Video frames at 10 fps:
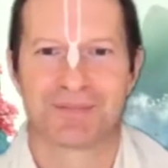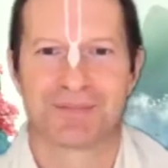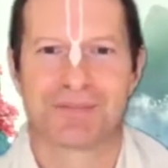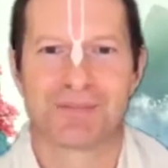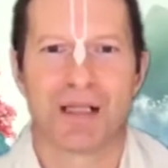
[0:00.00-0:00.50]

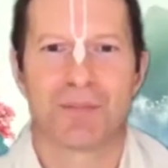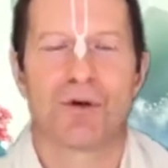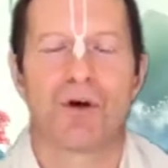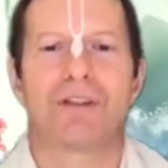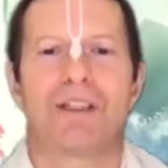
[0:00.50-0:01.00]

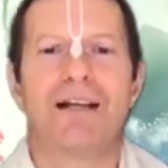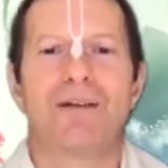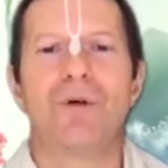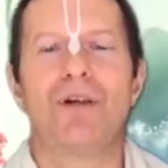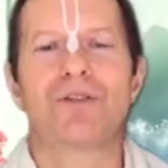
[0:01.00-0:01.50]
But Govardhan
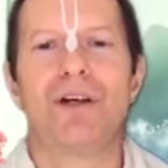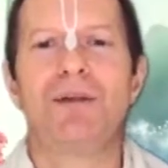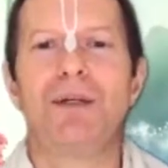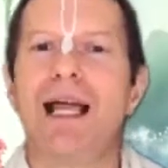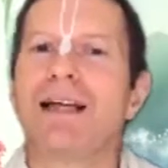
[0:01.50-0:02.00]
was
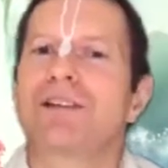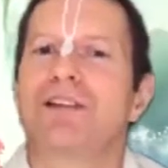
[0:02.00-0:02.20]
very relaxed.